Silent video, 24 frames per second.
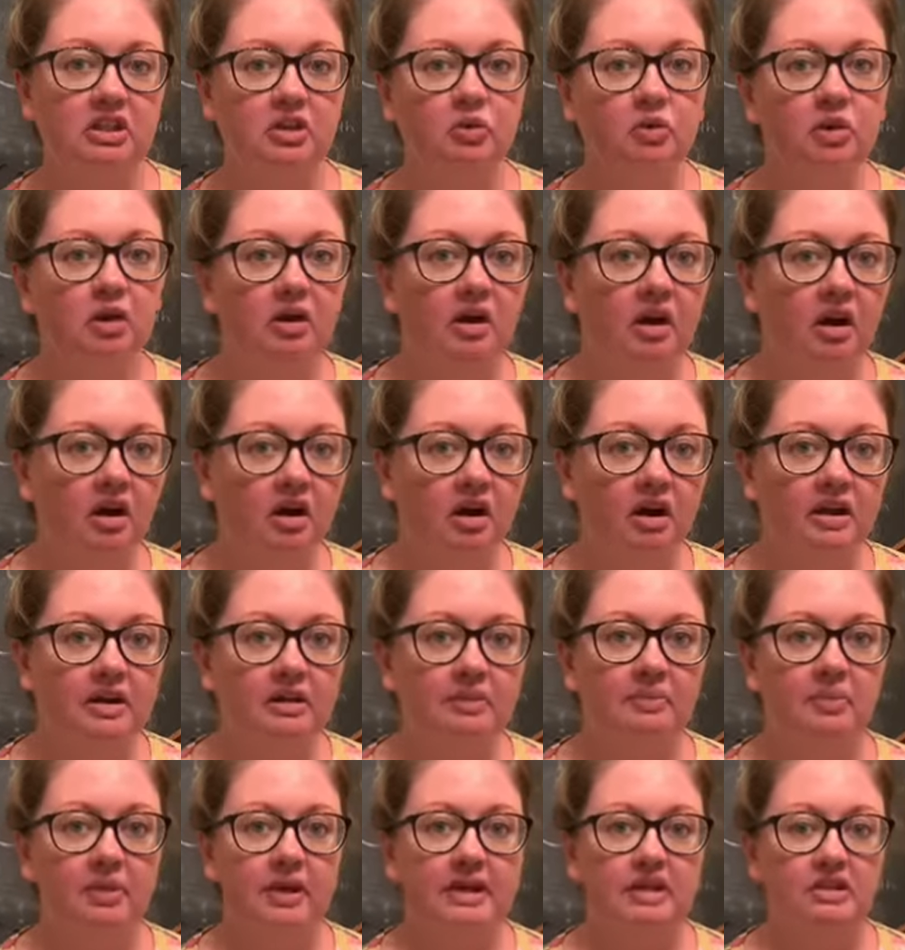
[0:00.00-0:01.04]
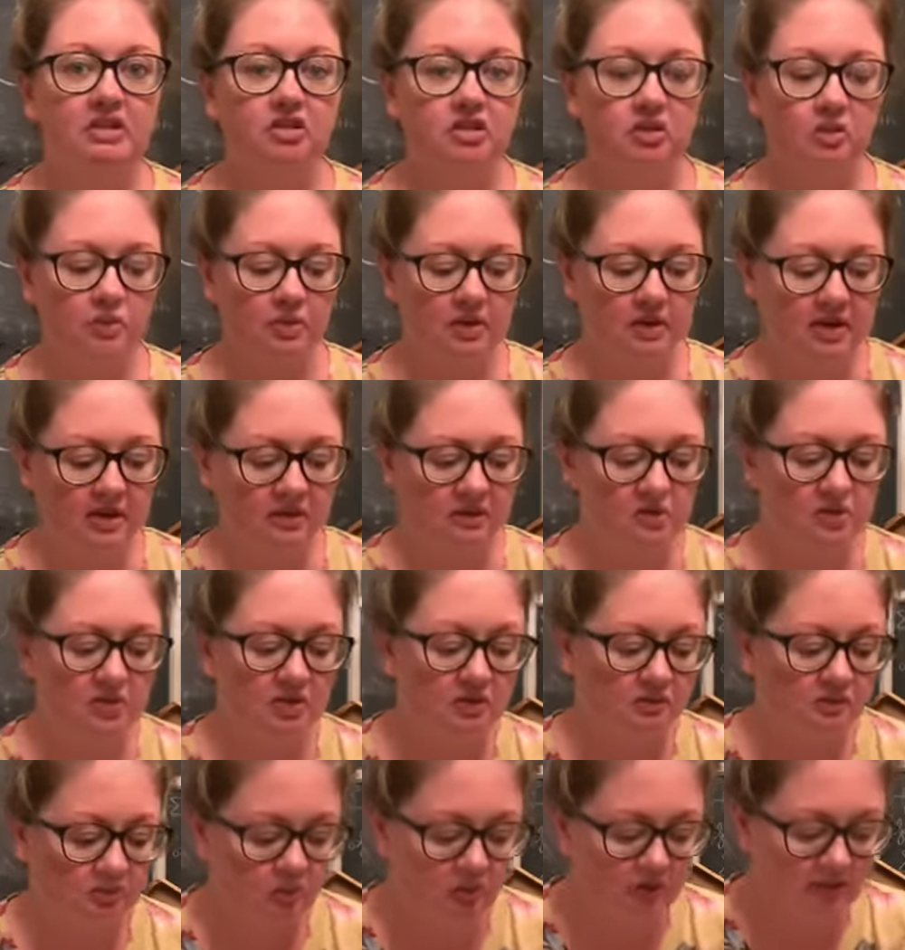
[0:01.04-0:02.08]
are on page
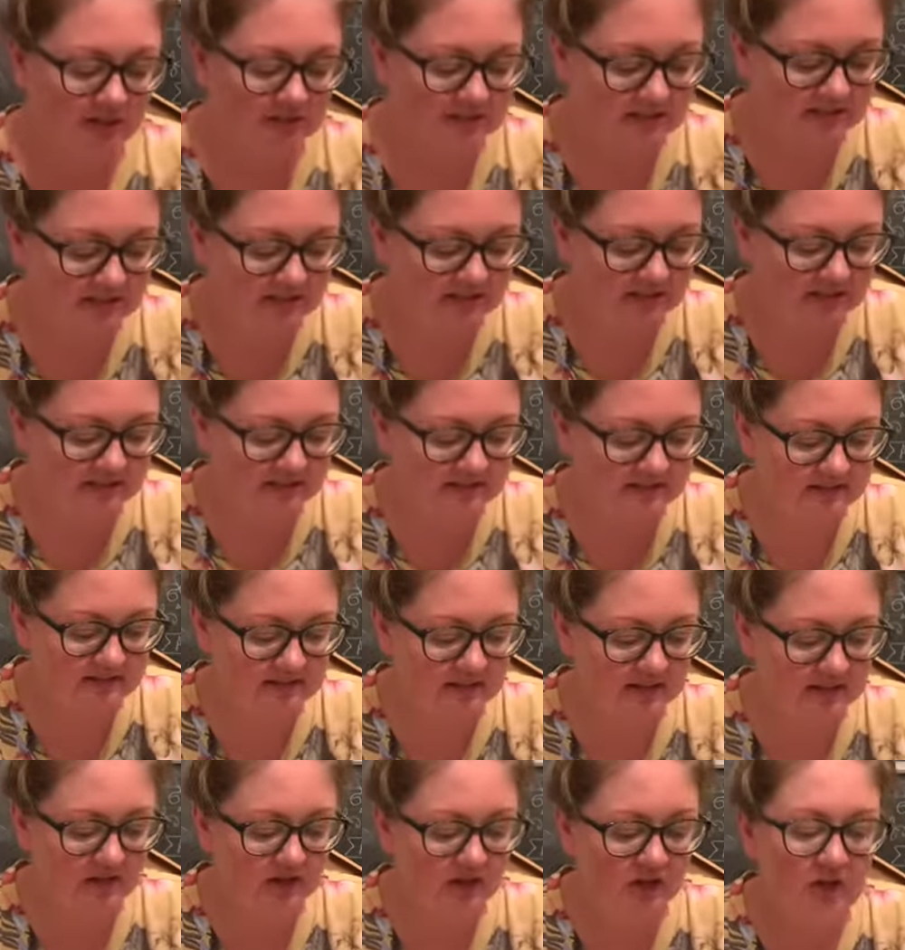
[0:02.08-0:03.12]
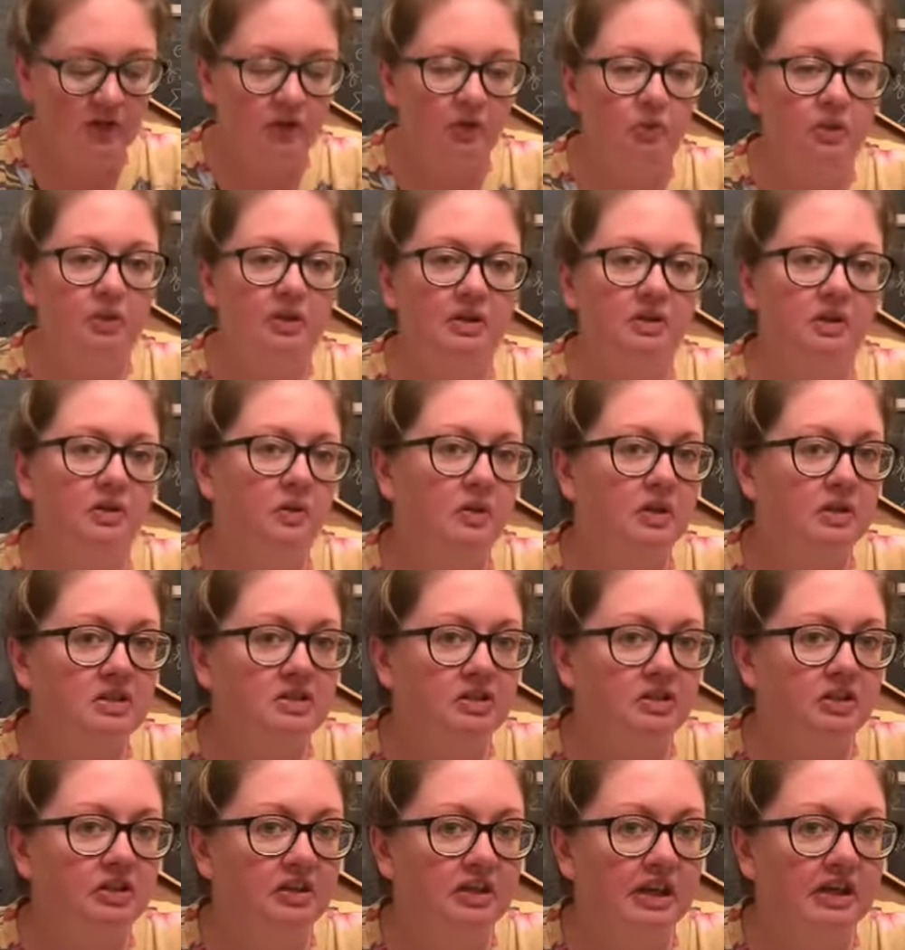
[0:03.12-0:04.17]
346, we are going to
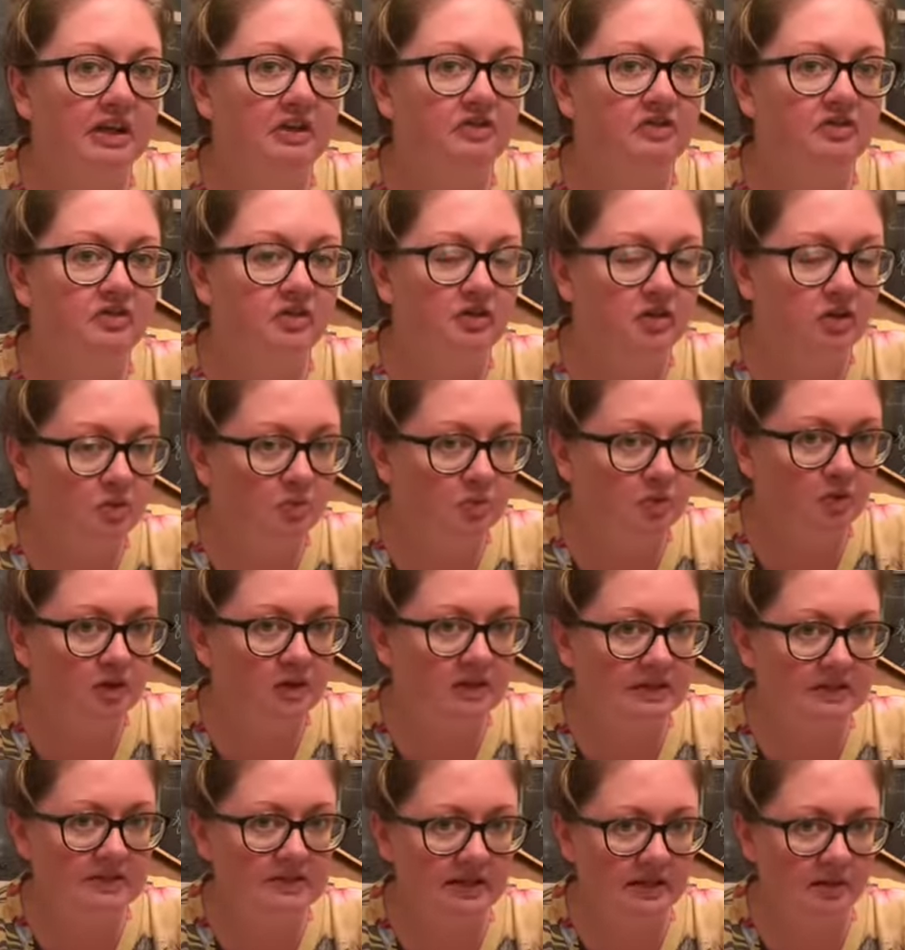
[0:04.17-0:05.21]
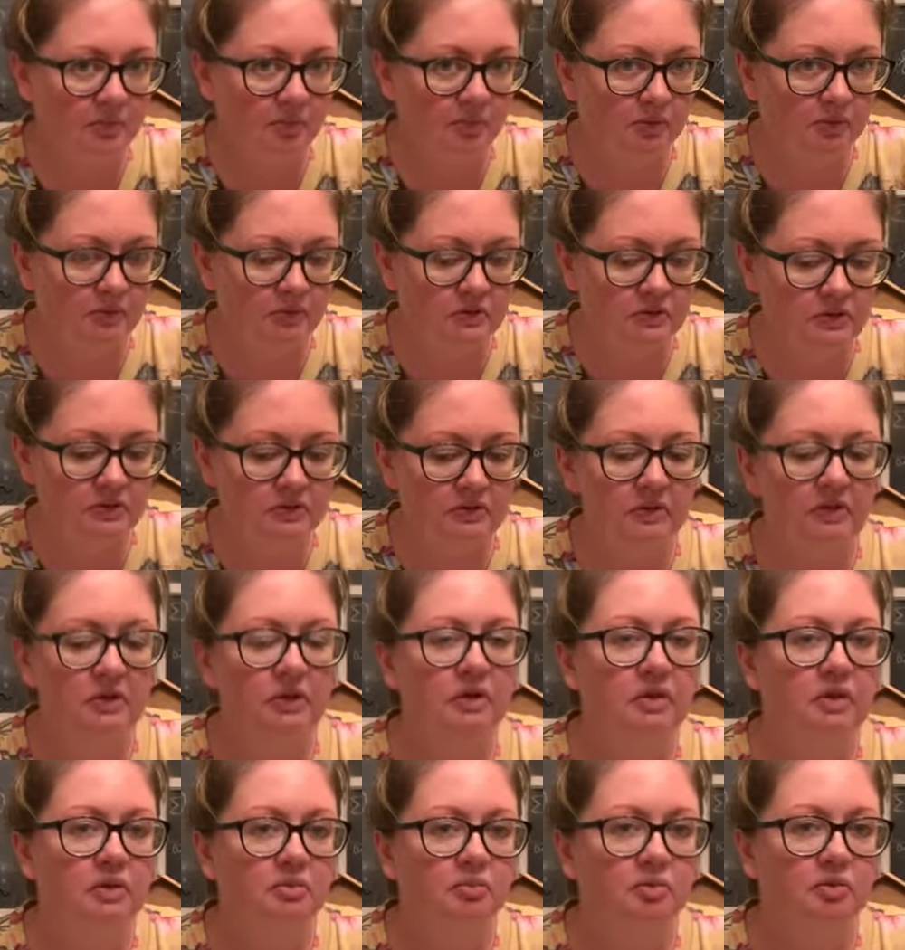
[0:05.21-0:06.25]
look at a few more examples
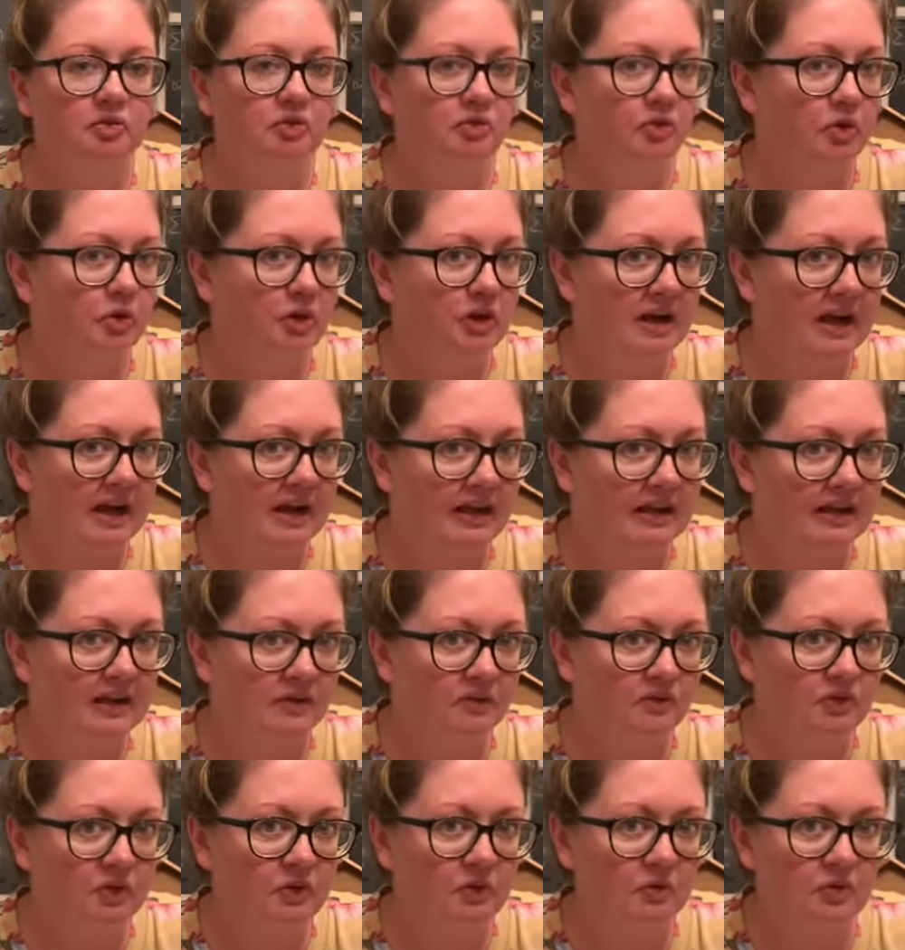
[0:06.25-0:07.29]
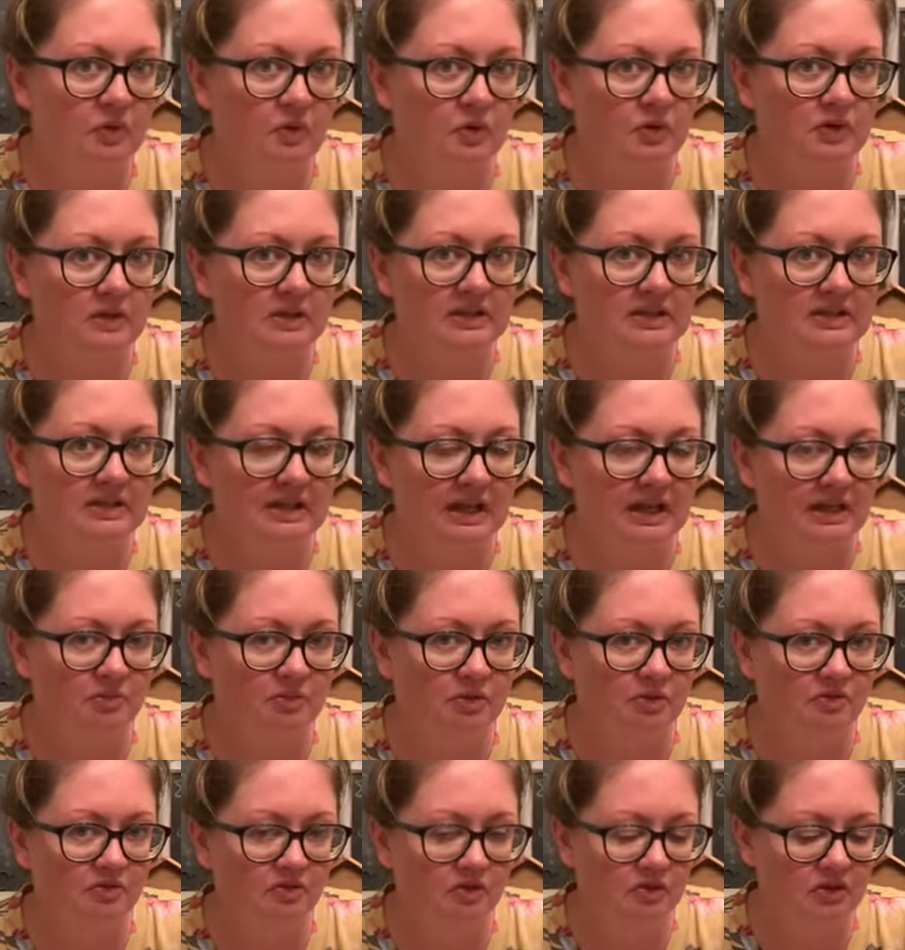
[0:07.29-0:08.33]
before I give you your
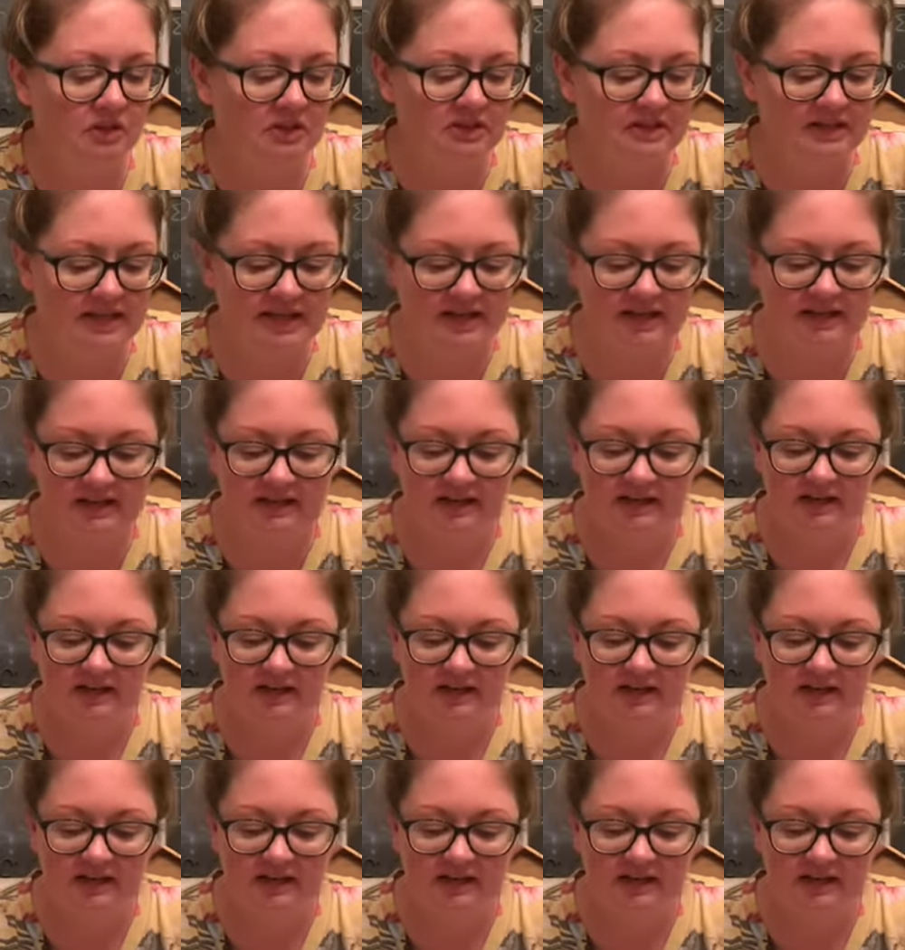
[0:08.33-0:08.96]
assignment for the day.